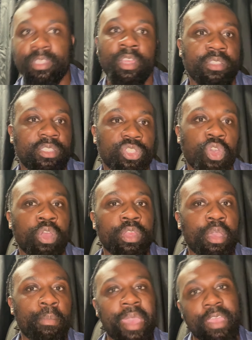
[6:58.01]
Theirs is
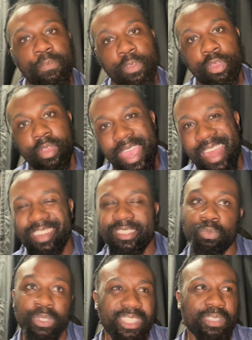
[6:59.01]
Audio Mac for
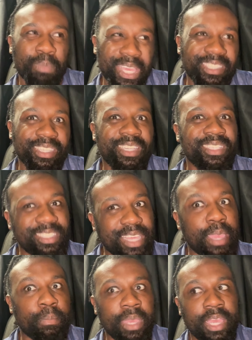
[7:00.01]
creators, which is basically the
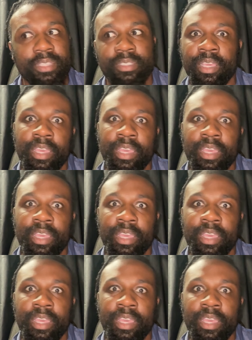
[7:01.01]
same as